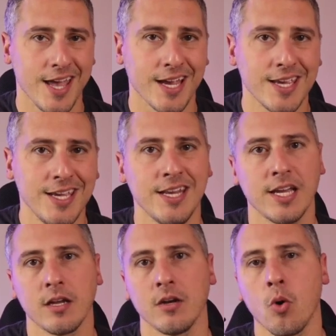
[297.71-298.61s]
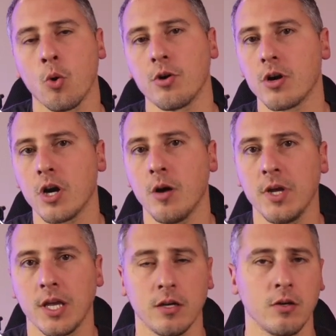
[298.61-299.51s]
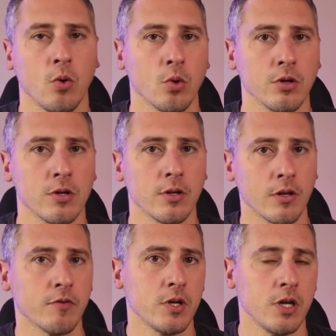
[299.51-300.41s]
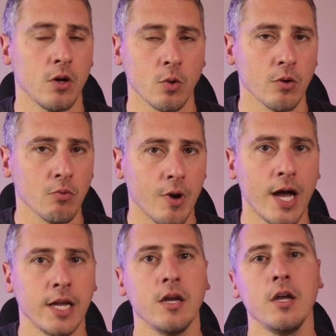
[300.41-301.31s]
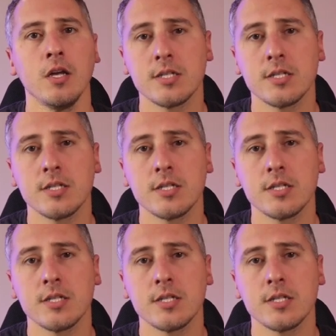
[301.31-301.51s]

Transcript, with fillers: at getting an order coming in or a delivery or a ride,